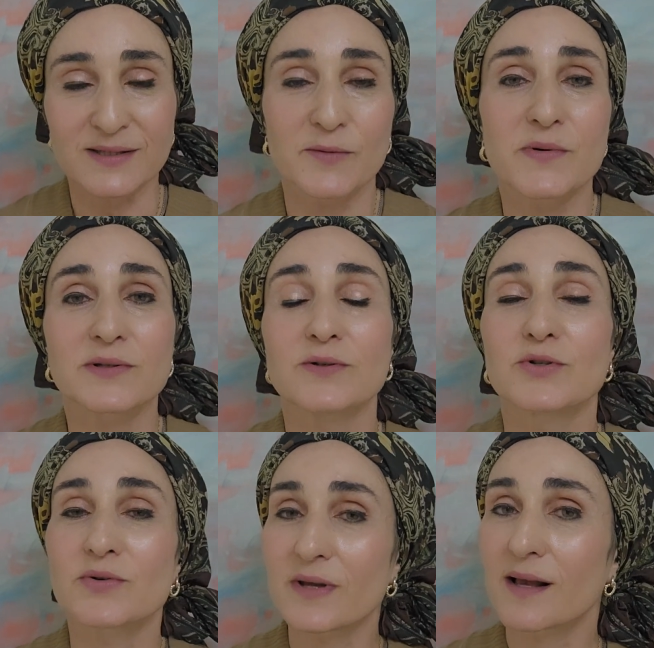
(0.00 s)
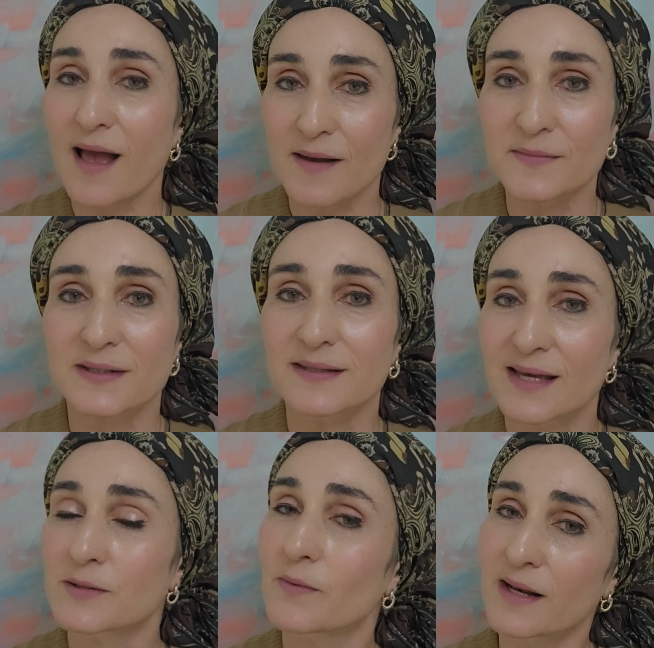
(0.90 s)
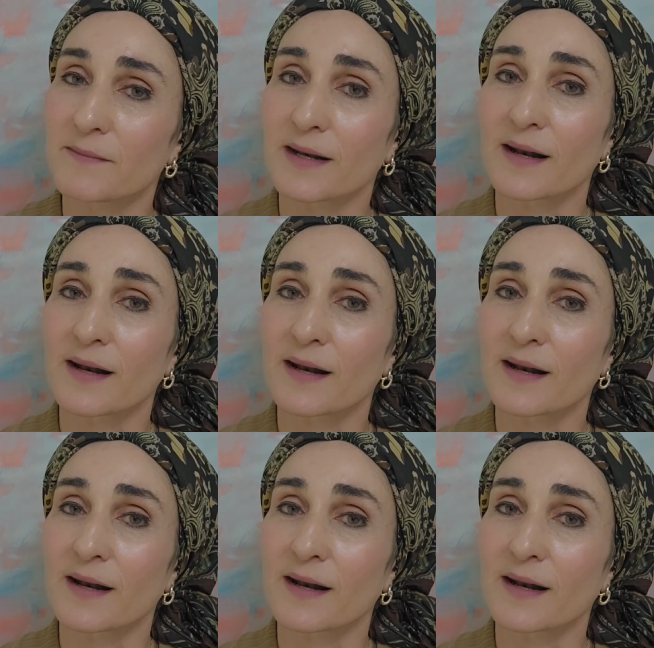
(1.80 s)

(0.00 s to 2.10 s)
So a person who truly comes and says, wait a minute,